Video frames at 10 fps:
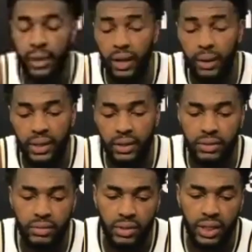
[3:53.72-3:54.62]
I mean,
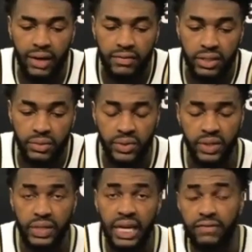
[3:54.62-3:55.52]
you know, obviously
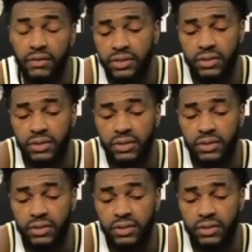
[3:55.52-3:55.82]
we have no